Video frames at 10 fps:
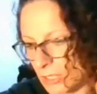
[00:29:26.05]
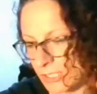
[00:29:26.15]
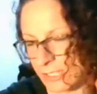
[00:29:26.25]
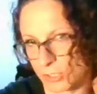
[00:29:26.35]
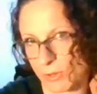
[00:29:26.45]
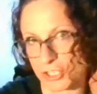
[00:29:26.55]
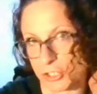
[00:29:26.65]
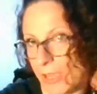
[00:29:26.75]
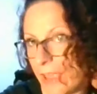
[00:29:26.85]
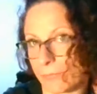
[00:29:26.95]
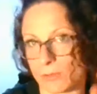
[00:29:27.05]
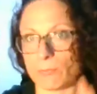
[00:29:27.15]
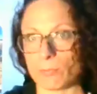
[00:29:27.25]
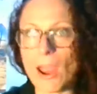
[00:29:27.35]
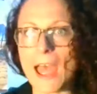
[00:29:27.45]
the situation you have
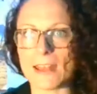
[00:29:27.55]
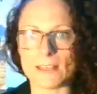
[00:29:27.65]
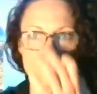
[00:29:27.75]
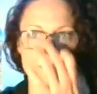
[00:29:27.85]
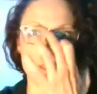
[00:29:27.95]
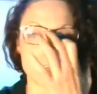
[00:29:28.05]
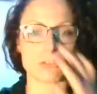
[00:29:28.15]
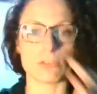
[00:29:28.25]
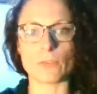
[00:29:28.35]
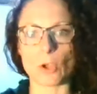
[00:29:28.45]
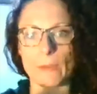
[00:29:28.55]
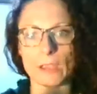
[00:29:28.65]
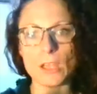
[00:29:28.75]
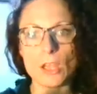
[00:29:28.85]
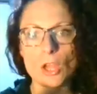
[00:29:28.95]
with brad is the factor of going